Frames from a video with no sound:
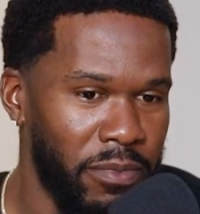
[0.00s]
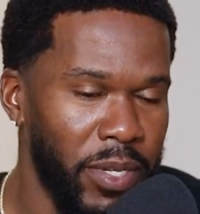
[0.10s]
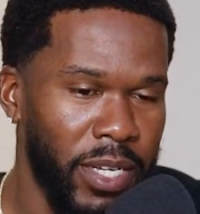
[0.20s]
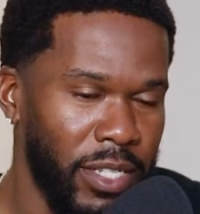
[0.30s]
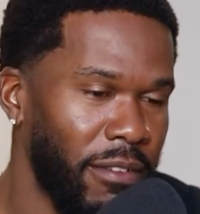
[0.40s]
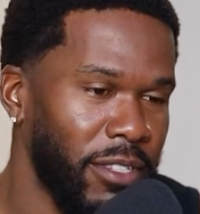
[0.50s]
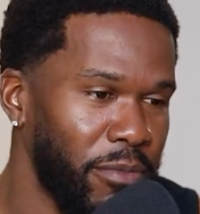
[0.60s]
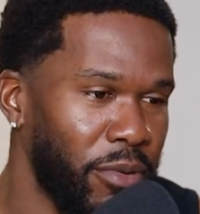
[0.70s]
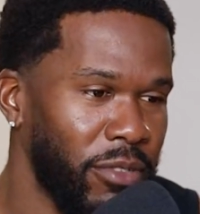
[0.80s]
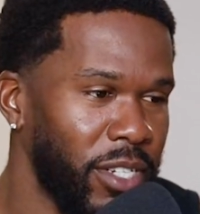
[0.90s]
Because
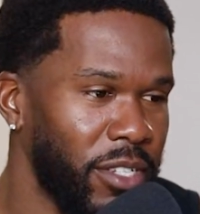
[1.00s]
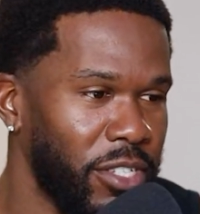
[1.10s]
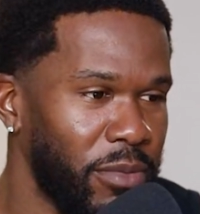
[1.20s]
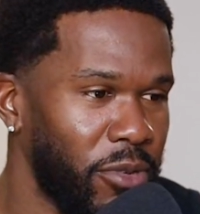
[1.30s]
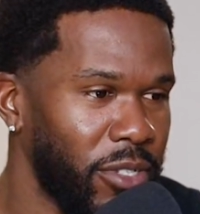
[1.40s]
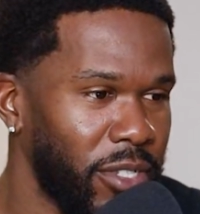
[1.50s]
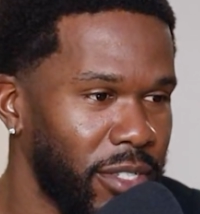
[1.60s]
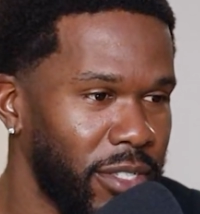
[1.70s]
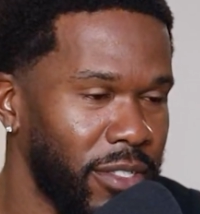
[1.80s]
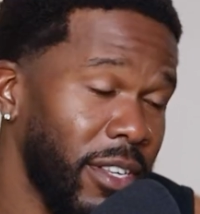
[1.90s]
obviously protein is the most,
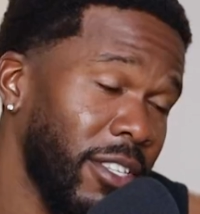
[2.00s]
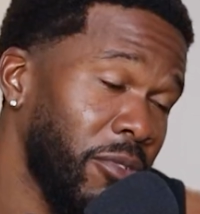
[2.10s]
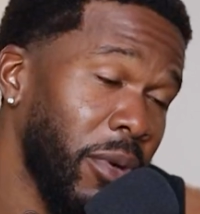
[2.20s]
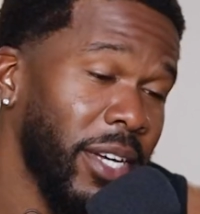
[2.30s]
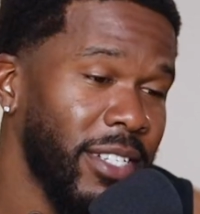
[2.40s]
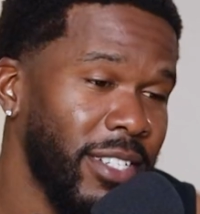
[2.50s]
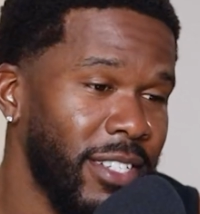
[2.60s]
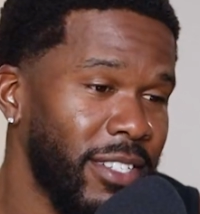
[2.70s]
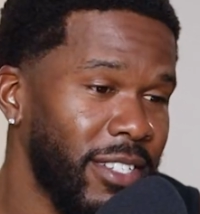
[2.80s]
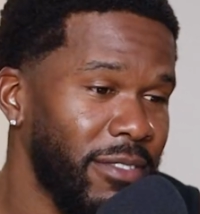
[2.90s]
to us
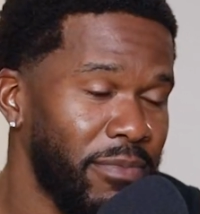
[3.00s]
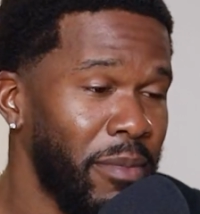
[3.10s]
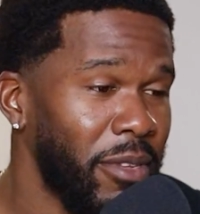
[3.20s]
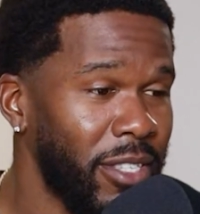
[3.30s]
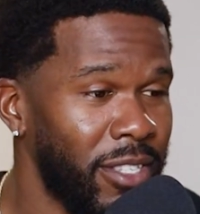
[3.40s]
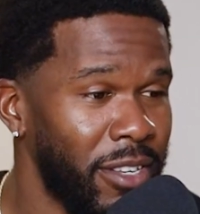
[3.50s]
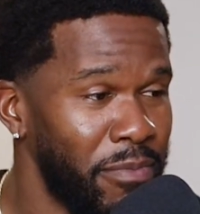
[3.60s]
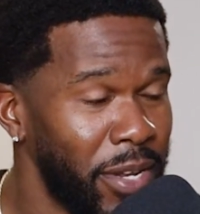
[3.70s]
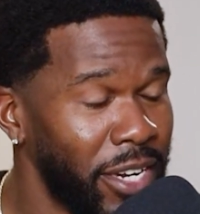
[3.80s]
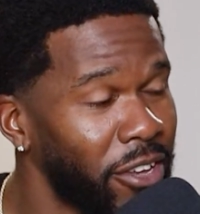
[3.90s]
and maybe to
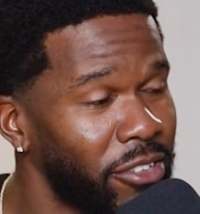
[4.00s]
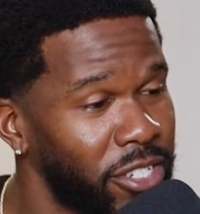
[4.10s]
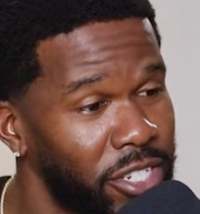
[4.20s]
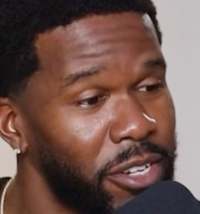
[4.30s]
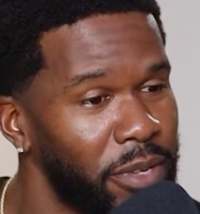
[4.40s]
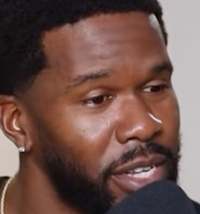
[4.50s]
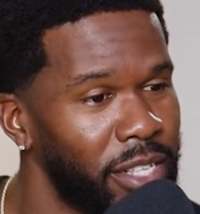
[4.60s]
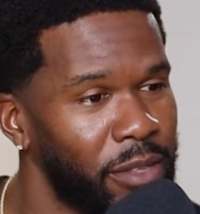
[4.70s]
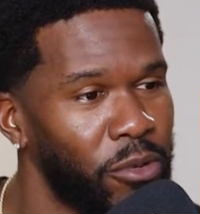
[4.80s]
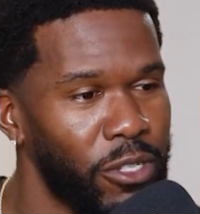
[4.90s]
many others, it should be
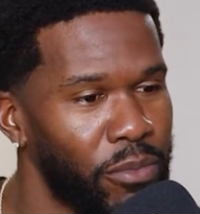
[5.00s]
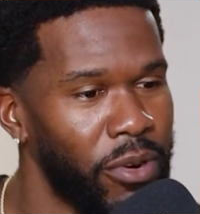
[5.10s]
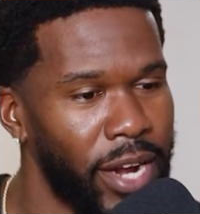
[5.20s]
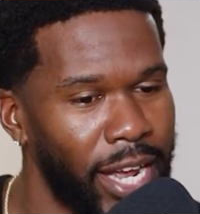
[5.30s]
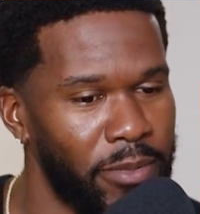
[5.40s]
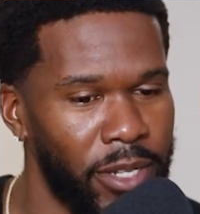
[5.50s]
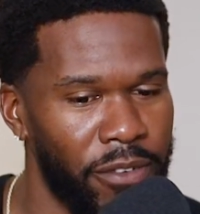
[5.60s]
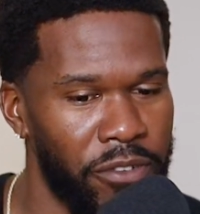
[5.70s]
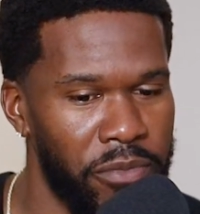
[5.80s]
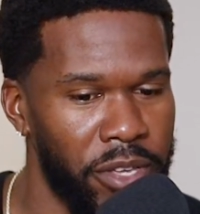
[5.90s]
the most important aspect
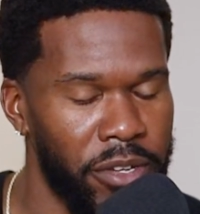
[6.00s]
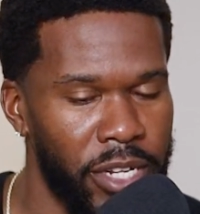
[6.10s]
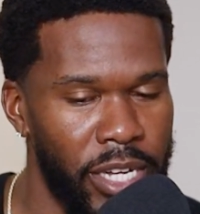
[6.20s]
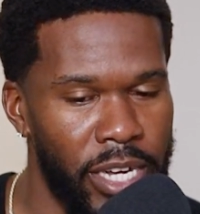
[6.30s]
of your meal.